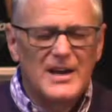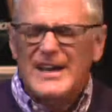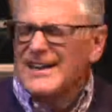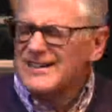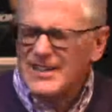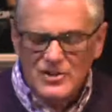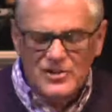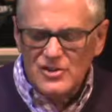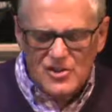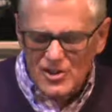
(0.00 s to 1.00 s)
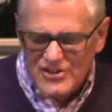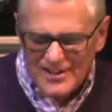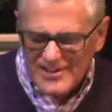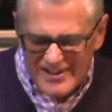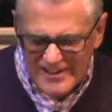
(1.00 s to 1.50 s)
it doesn't just
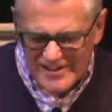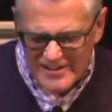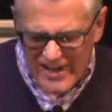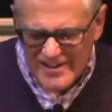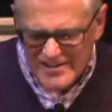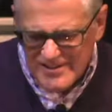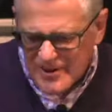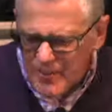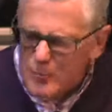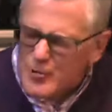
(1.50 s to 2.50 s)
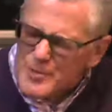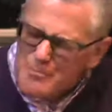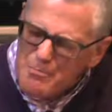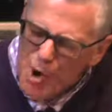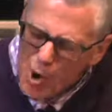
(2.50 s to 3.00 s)
exist as some
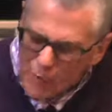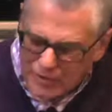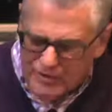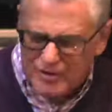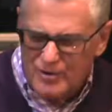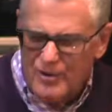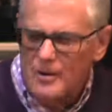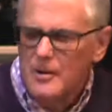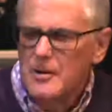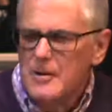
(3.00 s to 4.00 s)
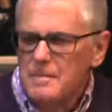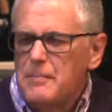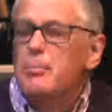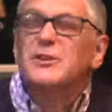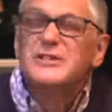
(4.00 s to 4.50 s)
remote
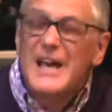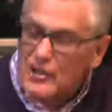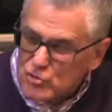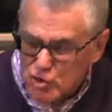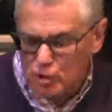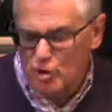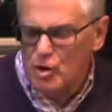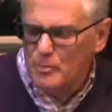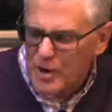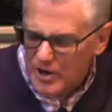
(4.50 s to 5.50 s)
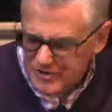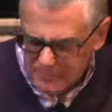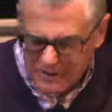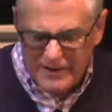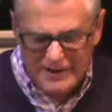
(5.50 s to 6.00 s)
potential
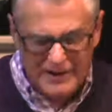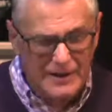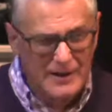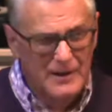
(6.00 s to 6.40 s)
possibility.